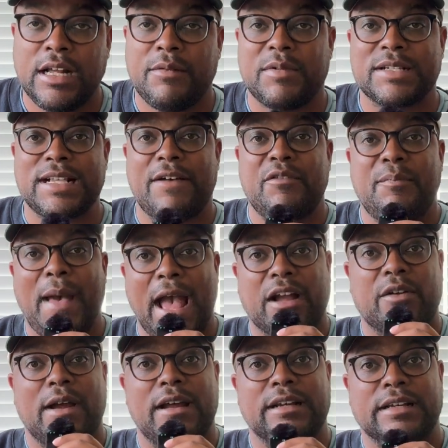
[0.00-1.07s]
because I have a
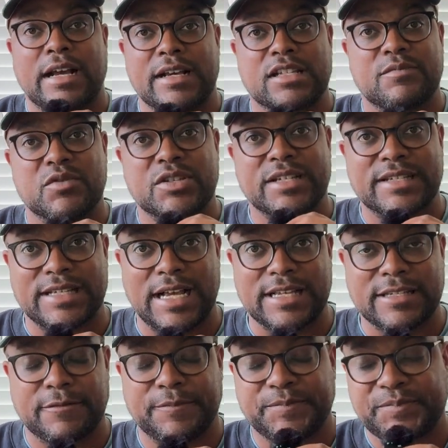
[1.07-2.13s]
background in customer success